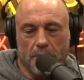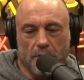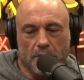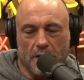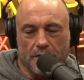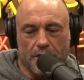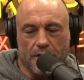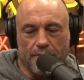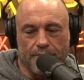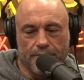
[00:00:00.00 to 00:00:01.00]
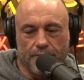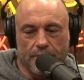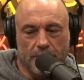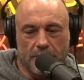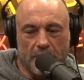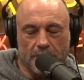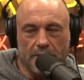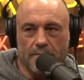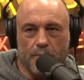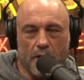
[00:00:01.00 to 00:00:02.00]
Sounds good.
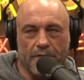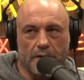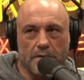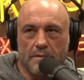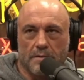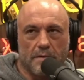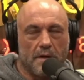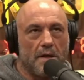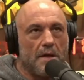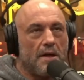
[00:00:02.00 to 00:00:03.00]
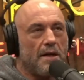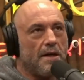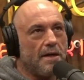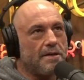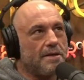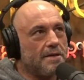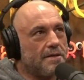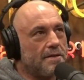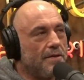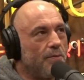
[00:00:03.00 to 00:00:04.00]
Sounds perfect. It's
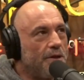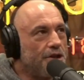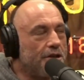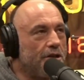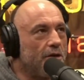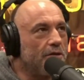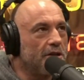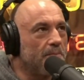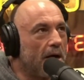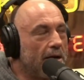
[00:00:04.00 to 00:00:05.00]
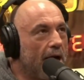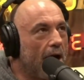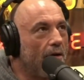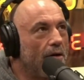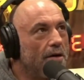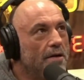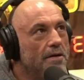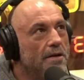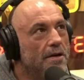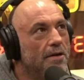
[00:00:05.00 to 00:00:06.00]
just, we should know this by now,
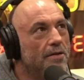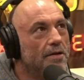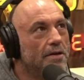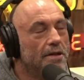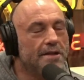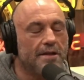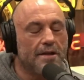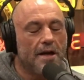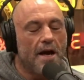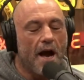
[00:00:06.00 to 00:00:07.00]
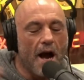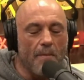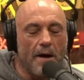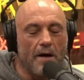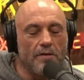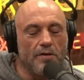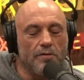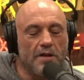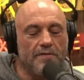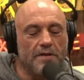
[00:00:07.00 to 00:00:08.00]
you know? Listen, how about
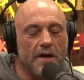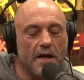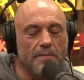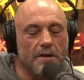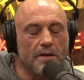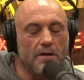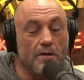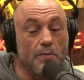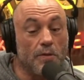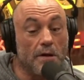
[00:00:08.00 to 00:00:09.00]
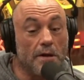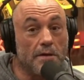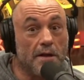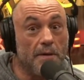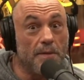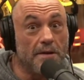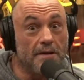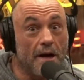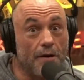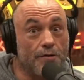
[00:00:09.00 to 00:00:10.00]
you leave the document alone, we'll let you keep your
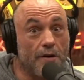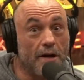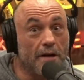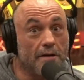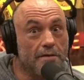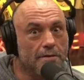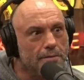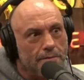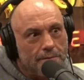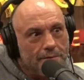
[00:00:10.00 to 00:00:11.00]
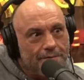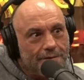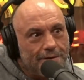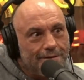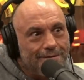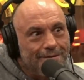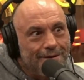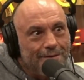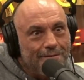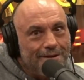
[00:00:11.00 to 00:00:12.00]
insider trading. Just like,
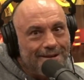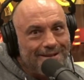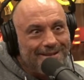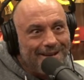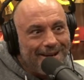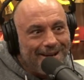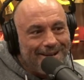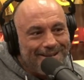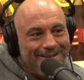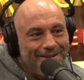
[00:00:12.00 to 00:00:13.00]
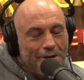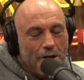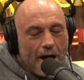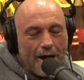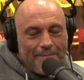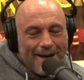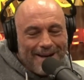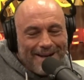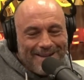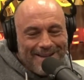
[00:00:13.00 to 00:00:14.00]
we'll look aside. I'm not
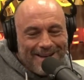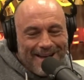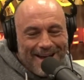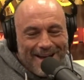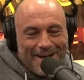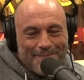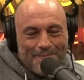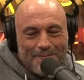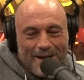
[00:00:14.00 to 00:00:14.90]
hating the game.